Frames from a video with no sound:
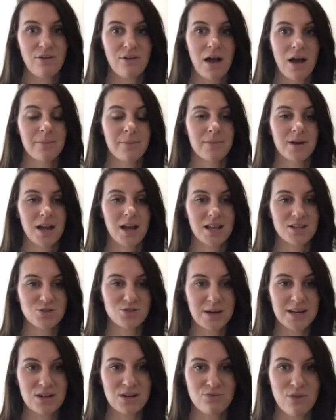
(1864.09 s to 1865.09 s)
I'm like, do
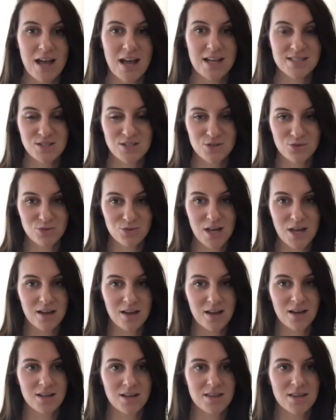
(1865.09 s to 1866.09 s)
I need rest and all that
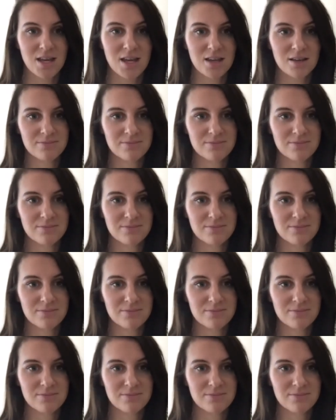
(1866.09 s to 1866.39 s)
kind of thing?